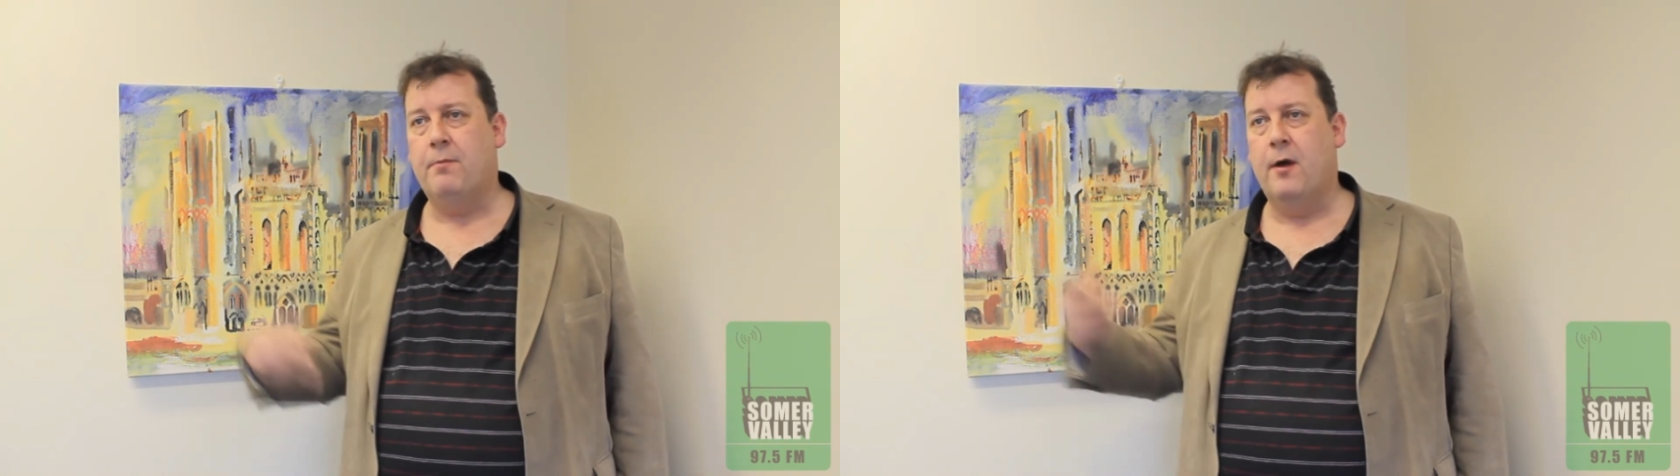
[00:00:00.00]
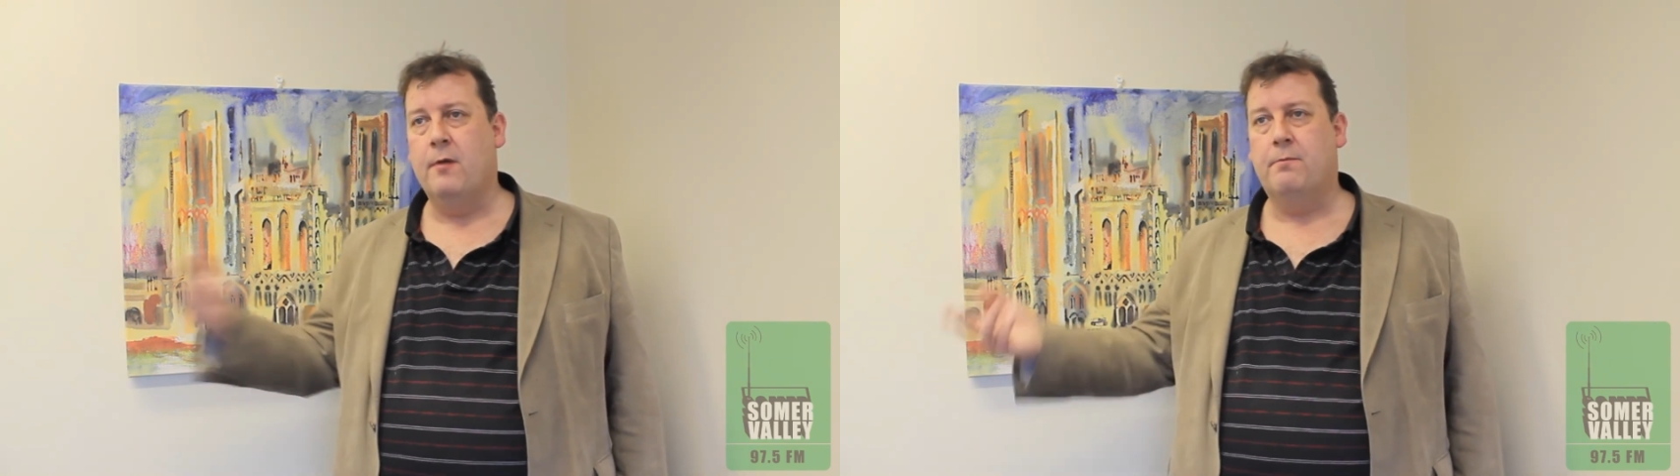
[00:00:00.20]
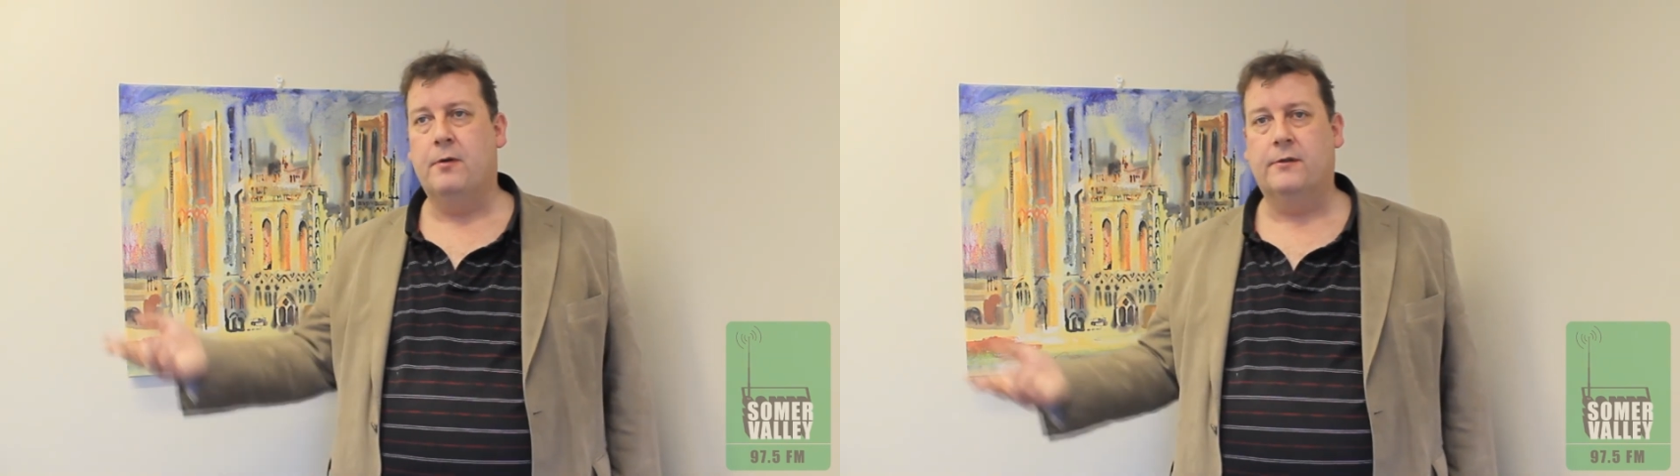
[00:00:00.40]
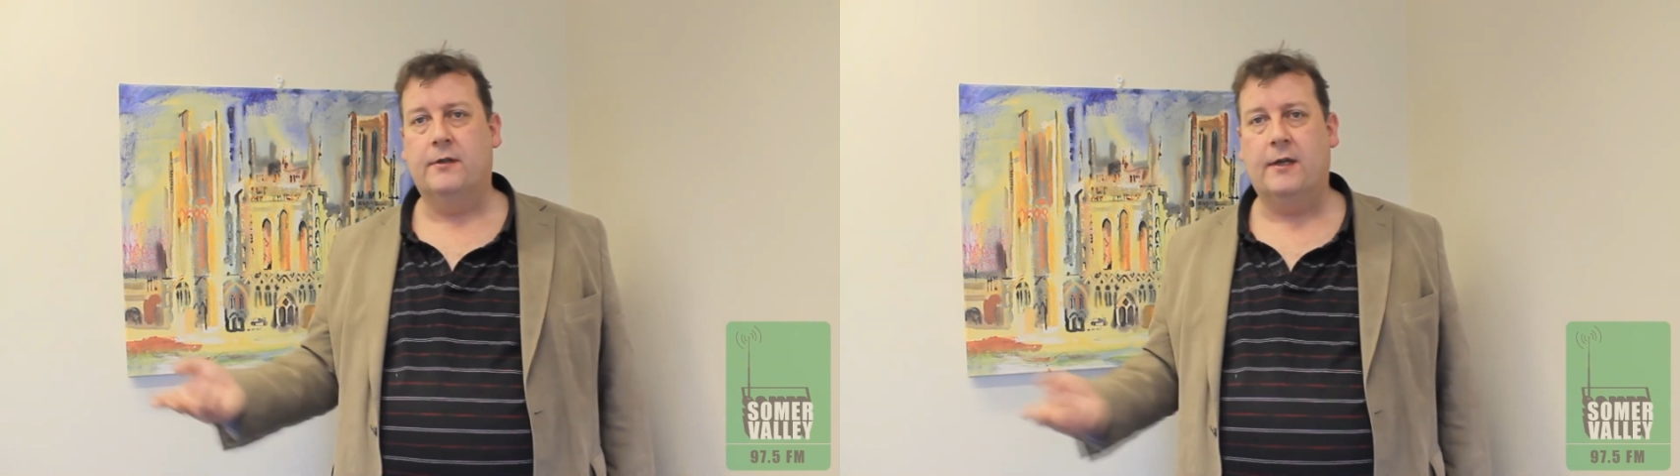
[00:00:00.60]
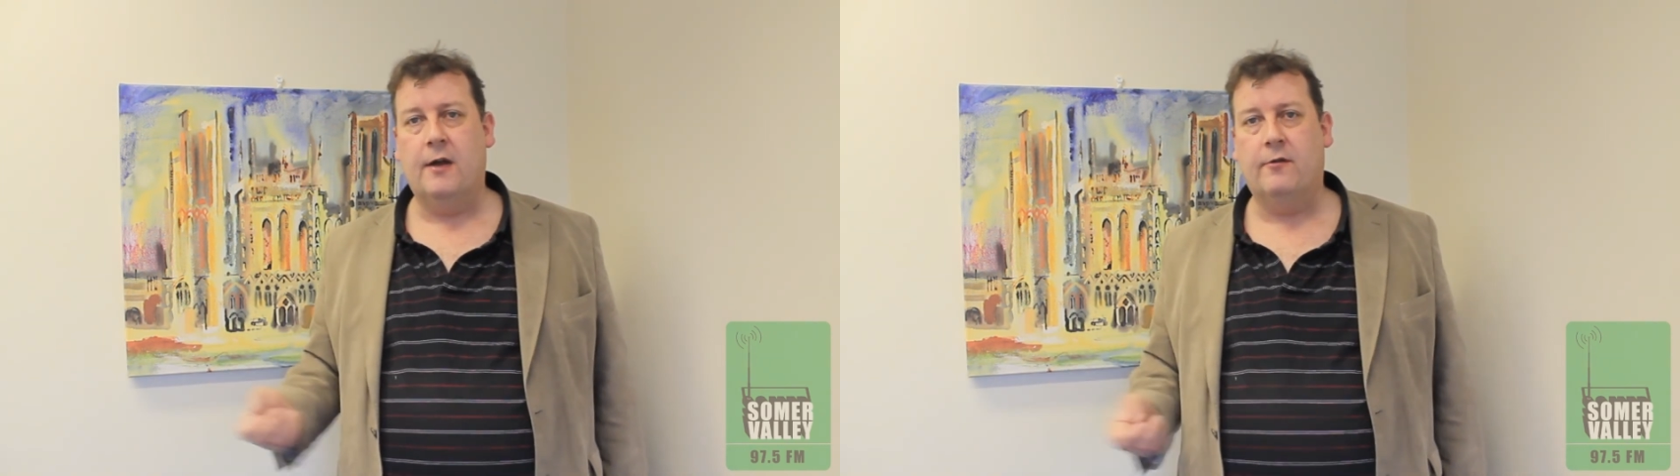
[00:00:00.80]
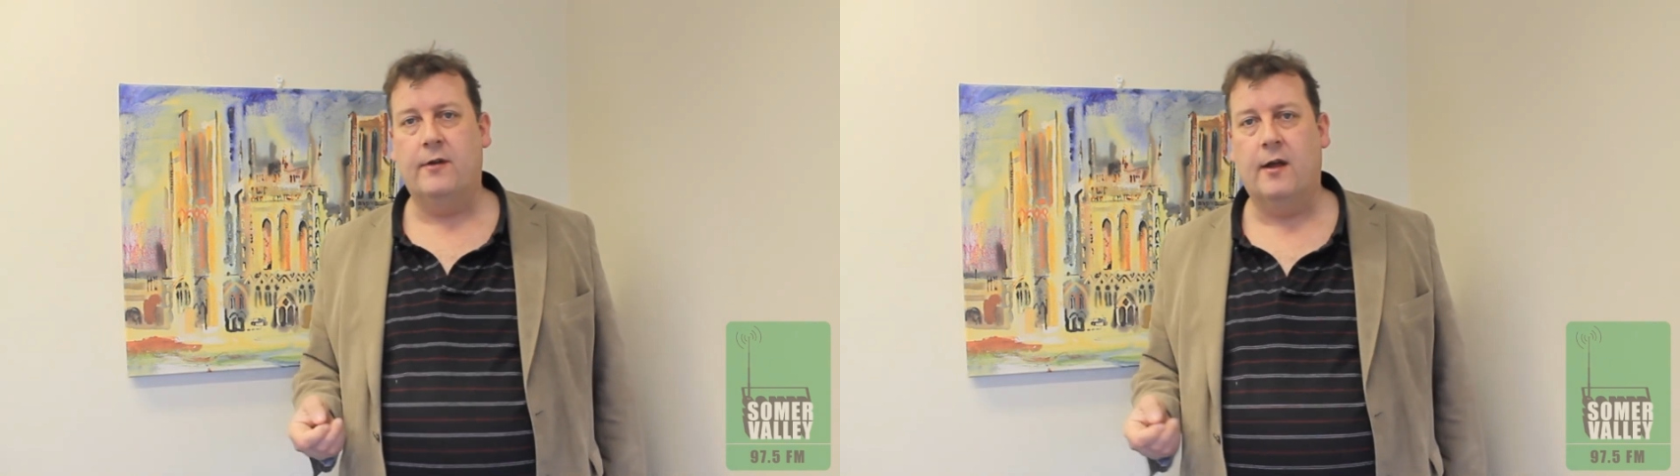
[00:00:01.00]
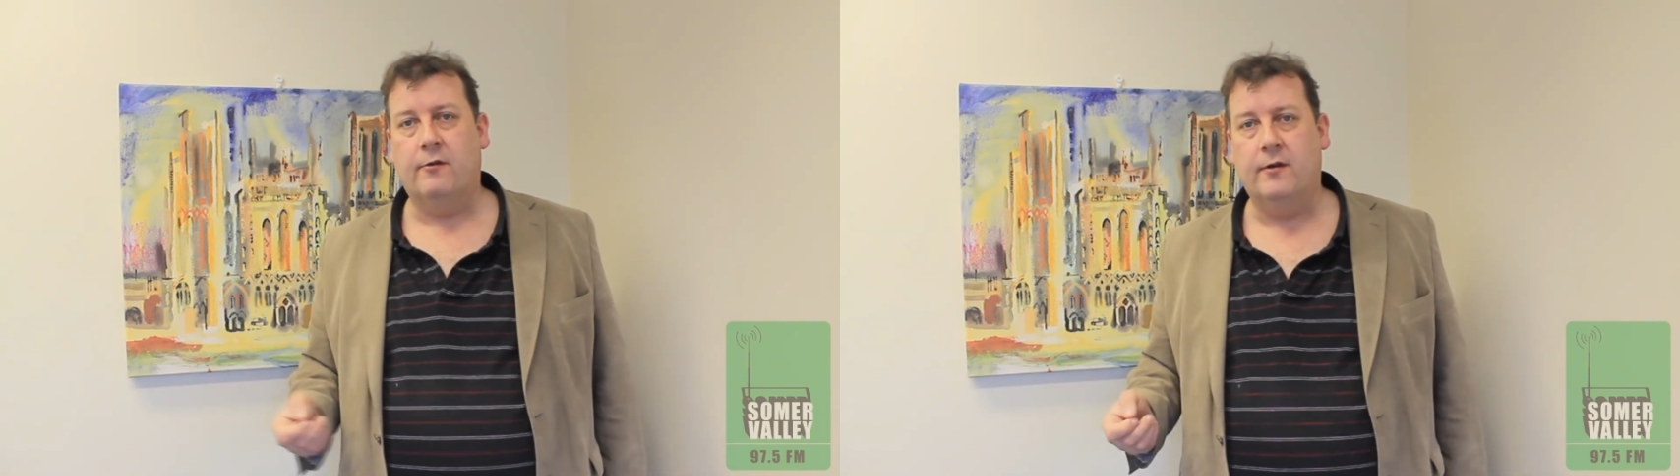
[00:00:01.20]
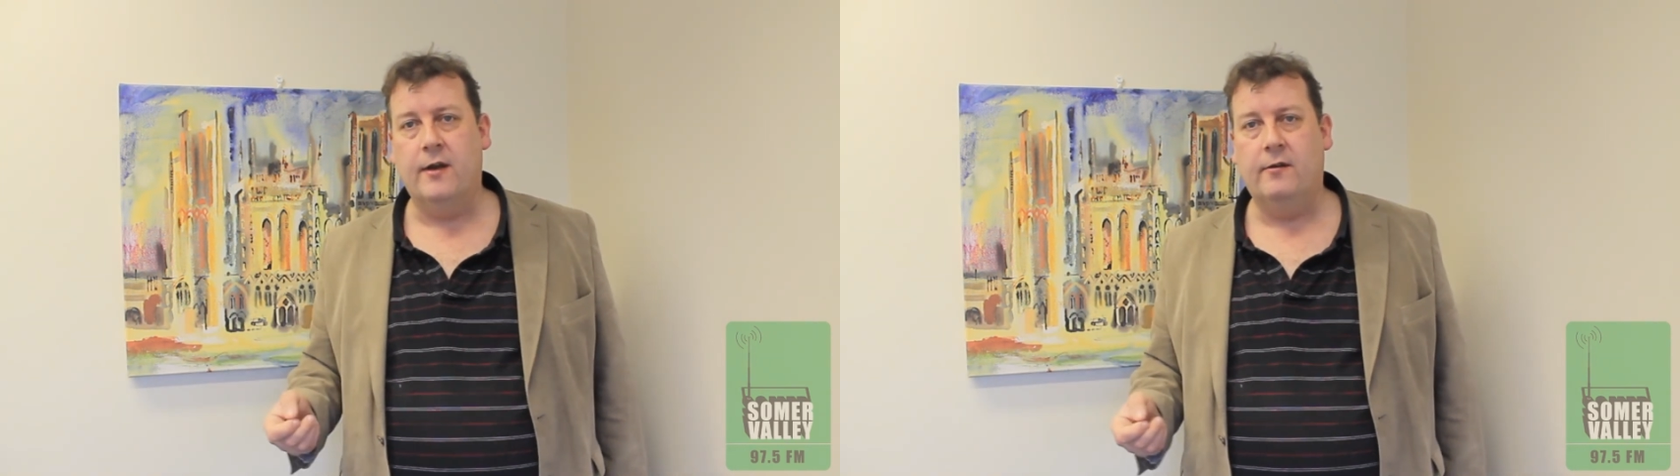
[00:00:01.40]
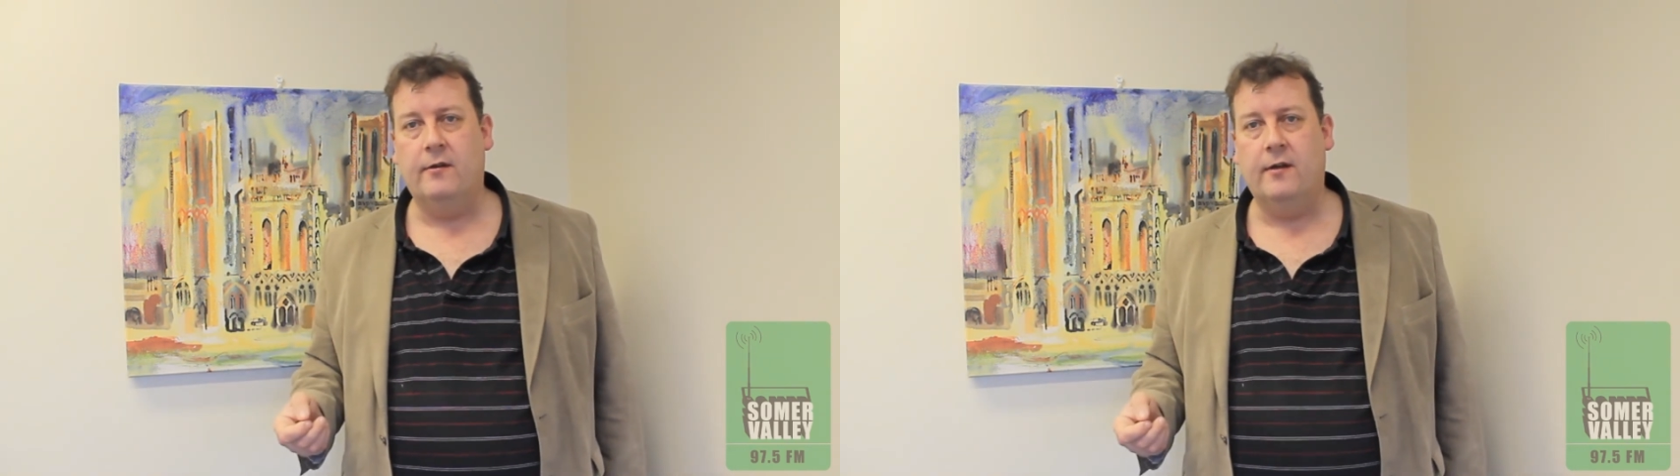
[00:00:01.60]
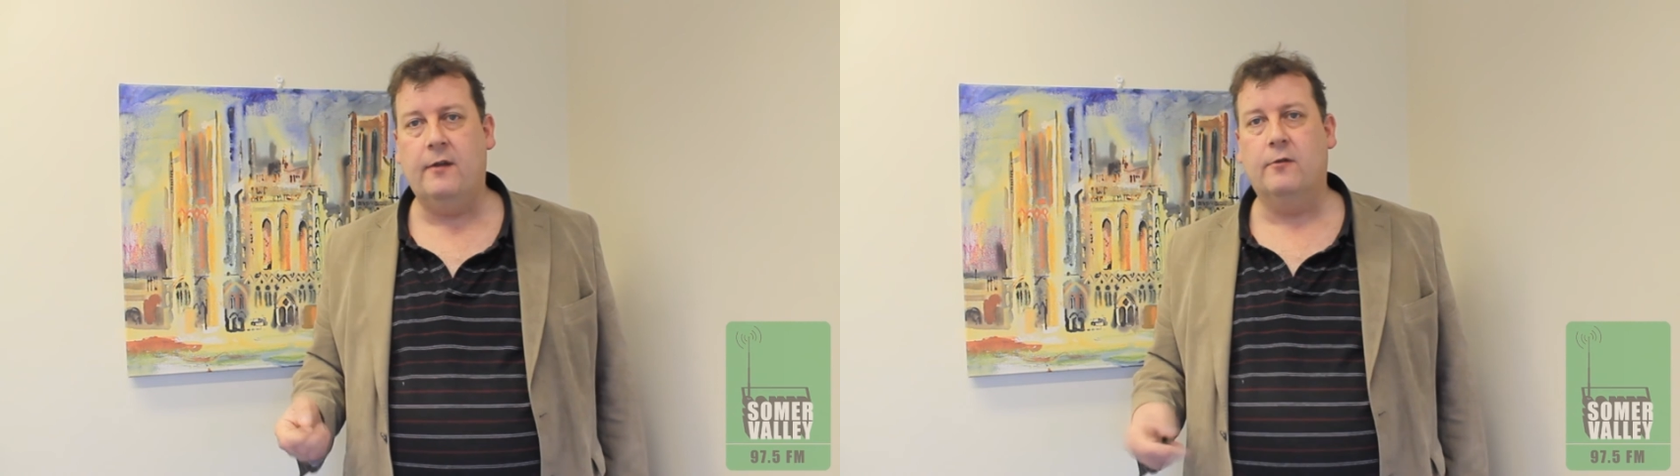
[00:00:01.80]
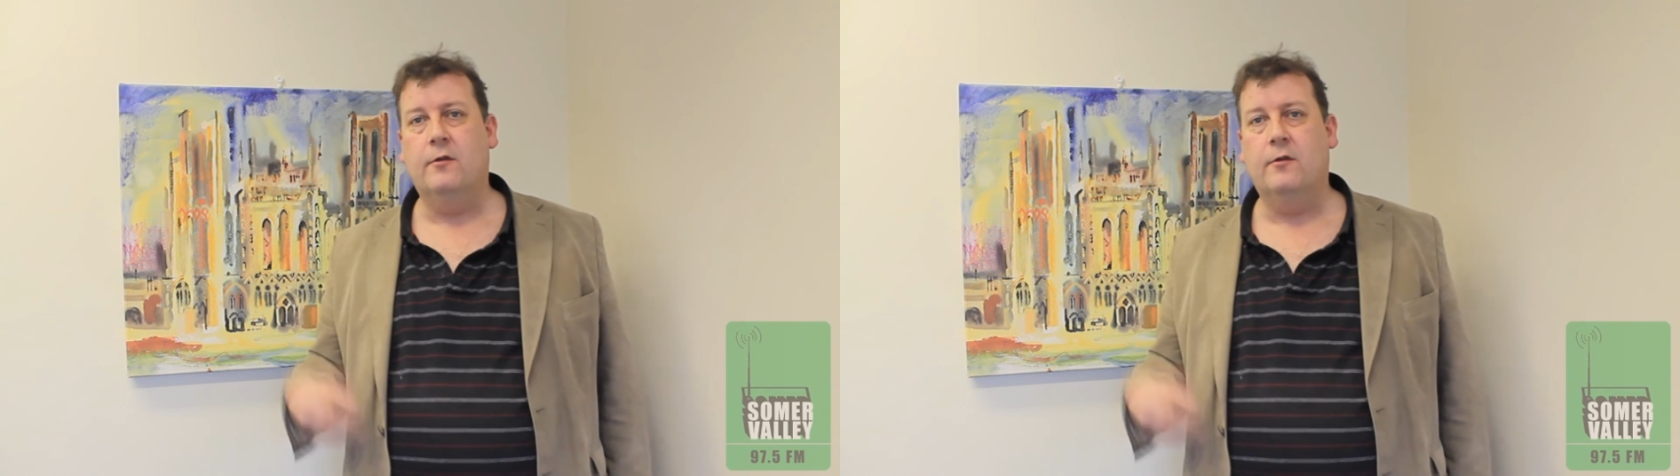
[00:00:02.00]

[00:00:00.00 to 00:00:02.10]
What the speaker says: The Pope puts the country under an interdict.